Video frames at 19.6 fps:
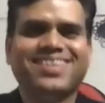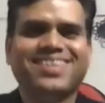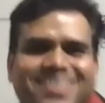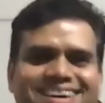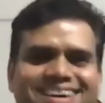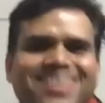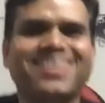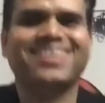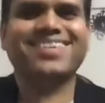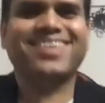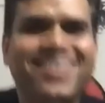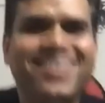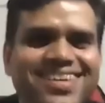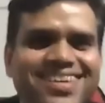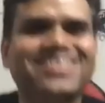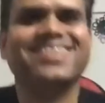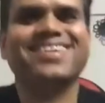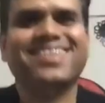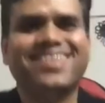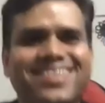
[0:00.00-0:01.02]

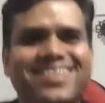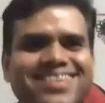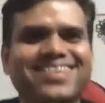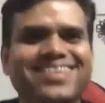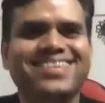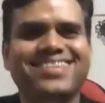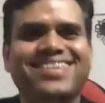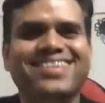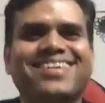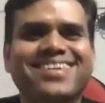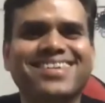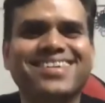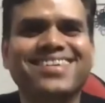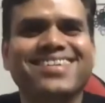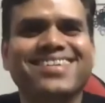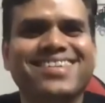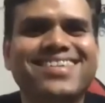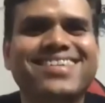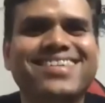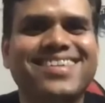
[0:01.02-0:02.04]
Yeah.
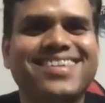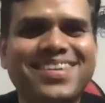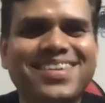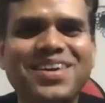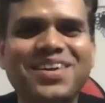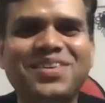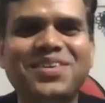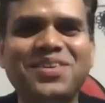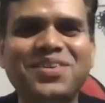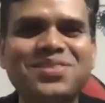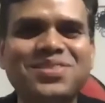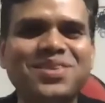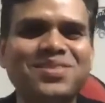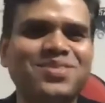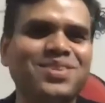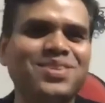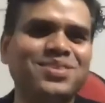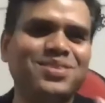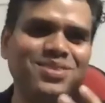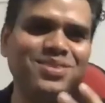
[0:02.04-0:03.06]
Do
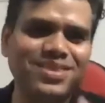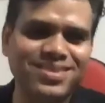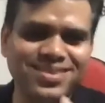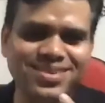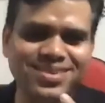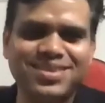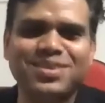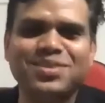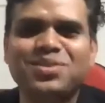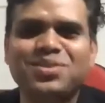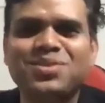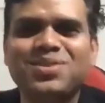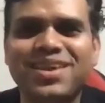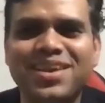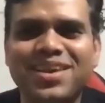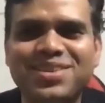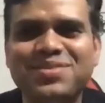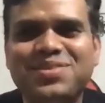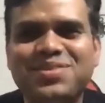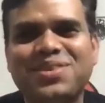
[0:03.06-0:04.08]
something so that
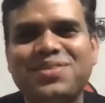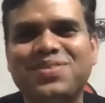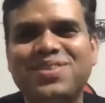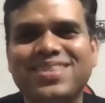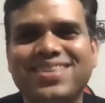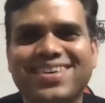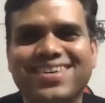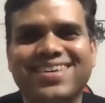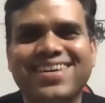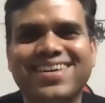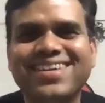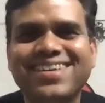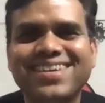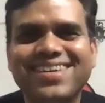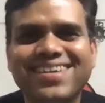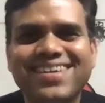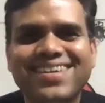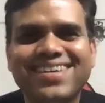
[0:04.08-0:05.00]
enthusiasm should be there, right?